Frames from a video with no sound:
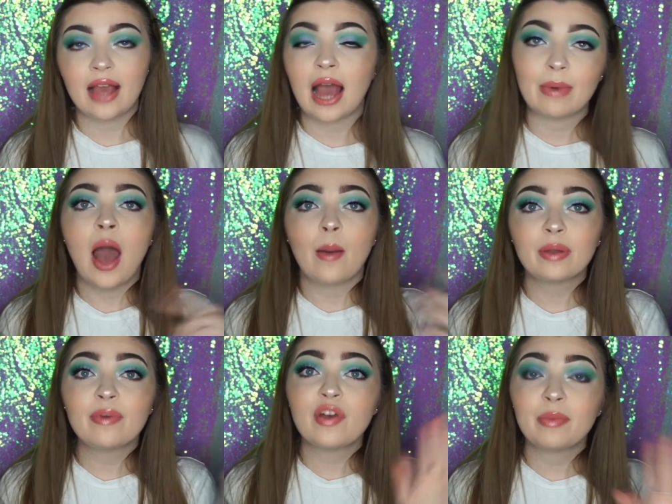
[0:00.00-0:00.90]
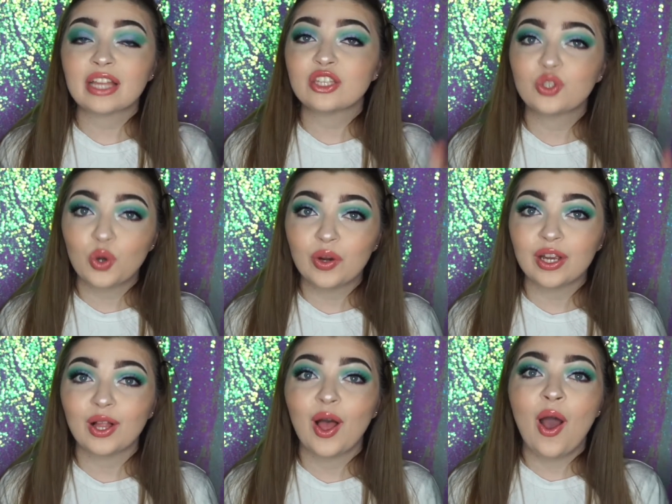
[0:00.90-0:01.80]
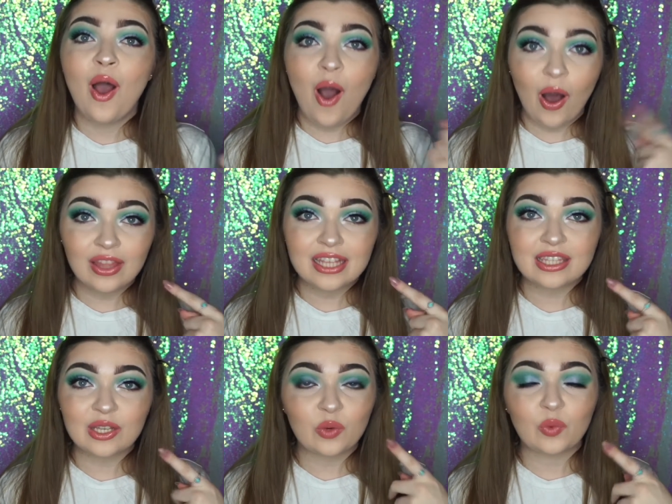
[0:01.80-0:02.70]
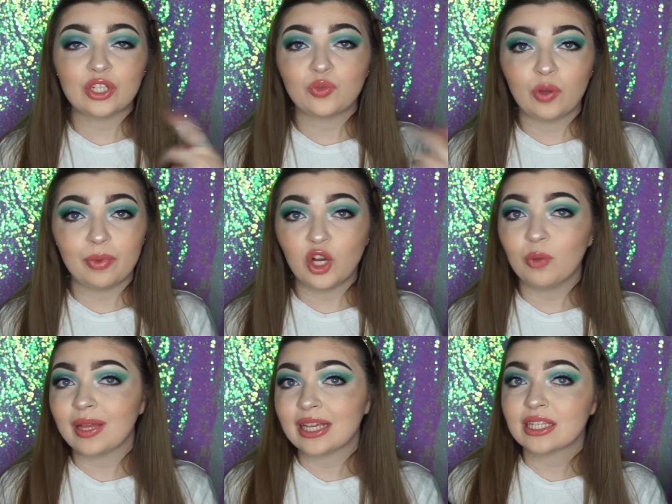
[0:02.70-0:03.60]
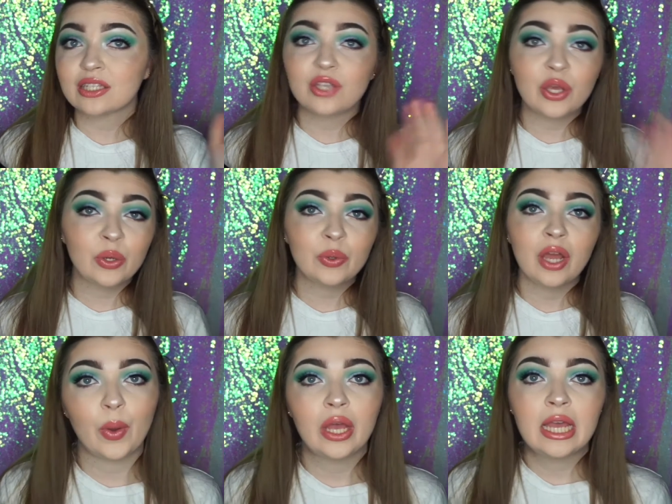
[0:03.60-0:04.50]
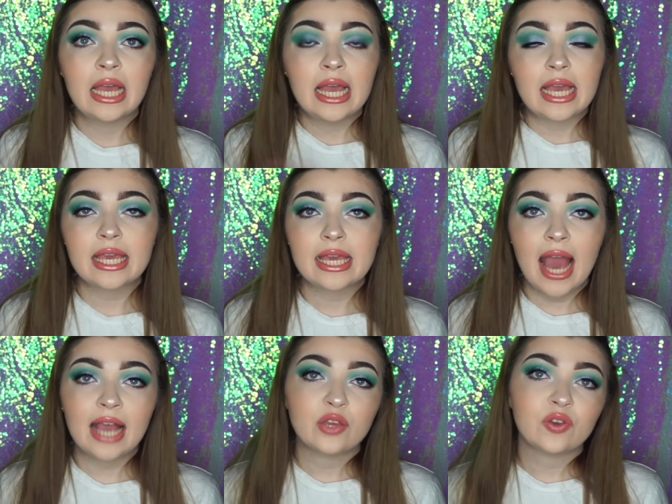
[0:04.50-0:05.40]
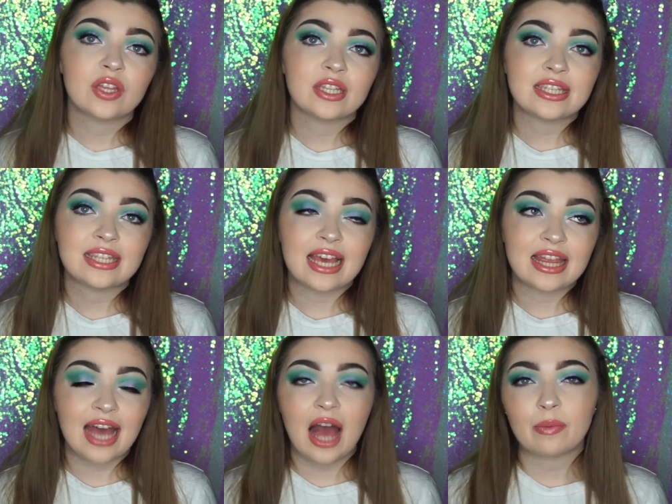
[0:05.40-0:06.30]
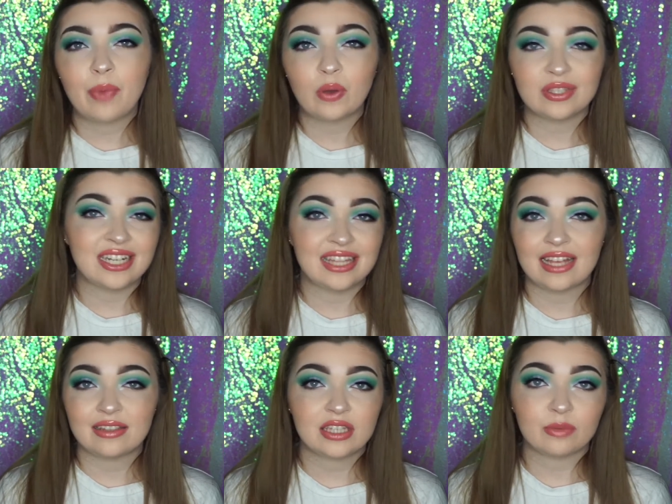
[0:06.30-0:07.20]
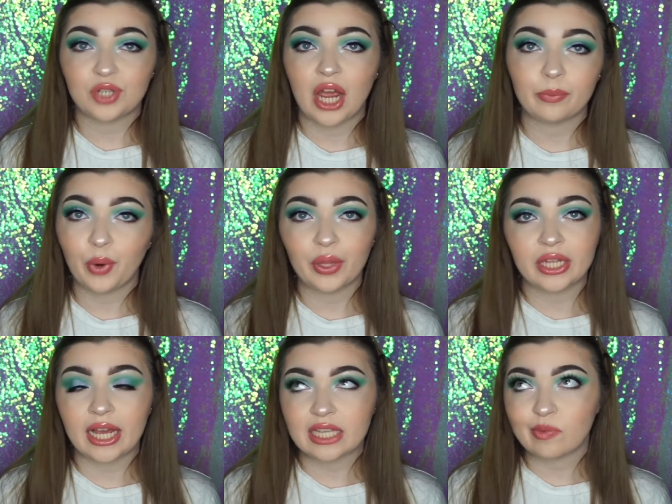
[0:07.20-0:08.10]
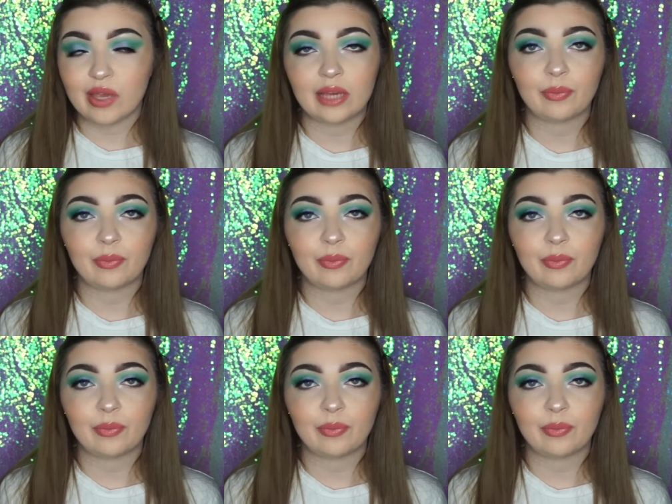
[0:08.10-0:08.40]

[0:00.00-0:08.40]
I'm, I'm going to be filming a tutorial on this look which will be coming soon. Yeah, you can see that I'll be posting that sometime probably next week.